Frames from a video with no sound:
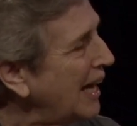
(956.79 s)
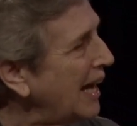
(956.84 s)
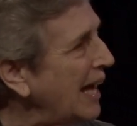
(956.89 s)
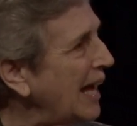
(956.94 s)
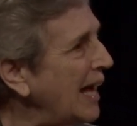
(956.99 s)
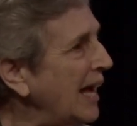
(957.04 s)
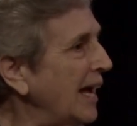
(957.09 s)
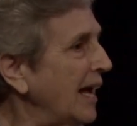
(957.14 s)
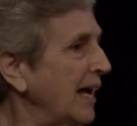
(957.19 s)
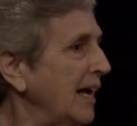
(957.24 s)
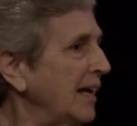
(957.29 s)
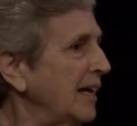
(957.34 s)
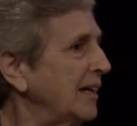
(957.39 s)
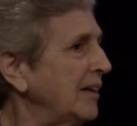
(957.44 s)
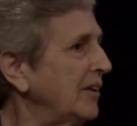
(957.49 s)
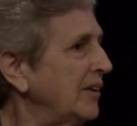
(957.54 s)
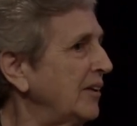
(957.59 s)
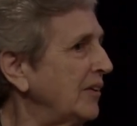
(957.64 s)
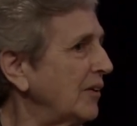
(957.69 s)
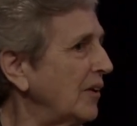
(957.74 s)

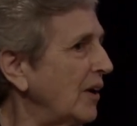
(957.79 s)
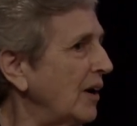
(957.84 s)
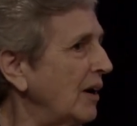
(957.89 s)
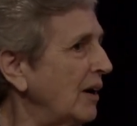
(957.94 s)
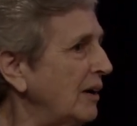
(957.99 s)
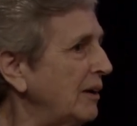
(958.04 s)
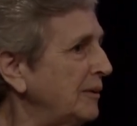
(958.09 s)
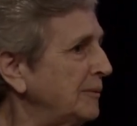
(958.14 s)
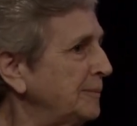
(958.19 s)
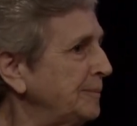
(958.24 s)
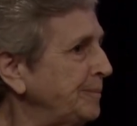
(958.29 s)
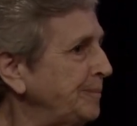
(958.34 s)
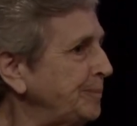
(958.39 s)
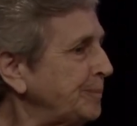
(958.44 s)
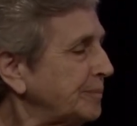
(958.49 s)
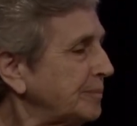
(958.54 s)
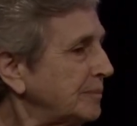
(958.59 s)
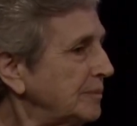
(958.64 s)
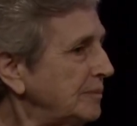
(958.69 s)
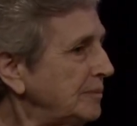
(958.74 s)
and um,
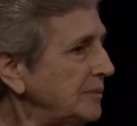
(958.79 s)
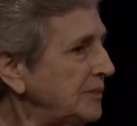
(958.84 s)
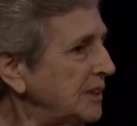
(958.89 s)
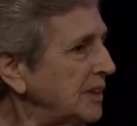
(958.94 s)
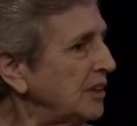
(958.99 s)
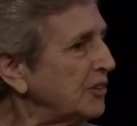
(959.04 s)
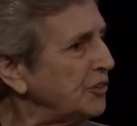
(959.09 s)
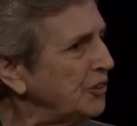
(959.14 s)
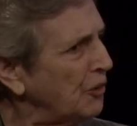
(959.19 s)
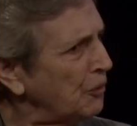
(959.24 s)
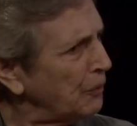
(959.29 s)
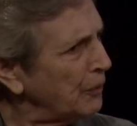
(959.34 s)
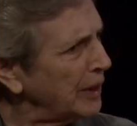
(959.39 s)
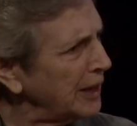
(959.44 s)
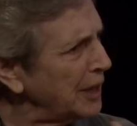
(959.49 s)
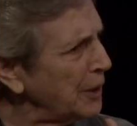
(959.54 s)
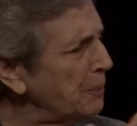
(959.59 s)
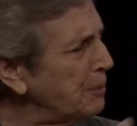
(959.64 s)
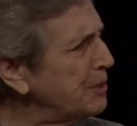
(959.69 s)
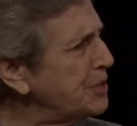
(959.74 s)
don't
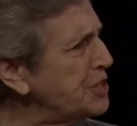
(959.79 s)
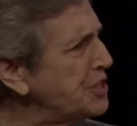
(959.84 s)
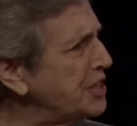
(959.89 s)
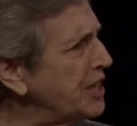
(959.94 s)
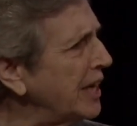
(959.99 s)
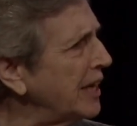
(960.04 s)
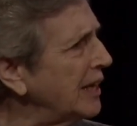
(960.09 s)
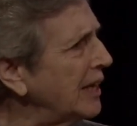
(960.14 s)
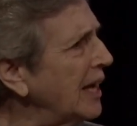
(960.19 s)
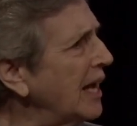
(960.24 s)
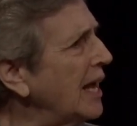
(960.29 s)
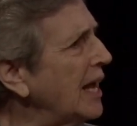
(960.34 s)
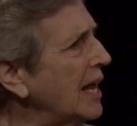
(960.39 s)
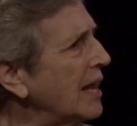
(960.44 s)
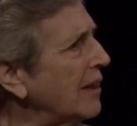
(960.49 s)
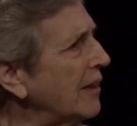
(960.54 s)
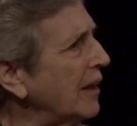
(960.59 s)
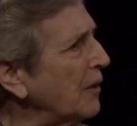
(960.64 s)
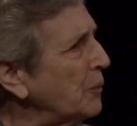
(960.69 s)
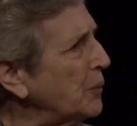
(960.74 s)
really appreciate
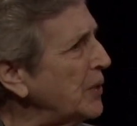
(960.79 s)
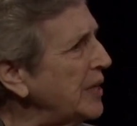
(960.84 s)
that we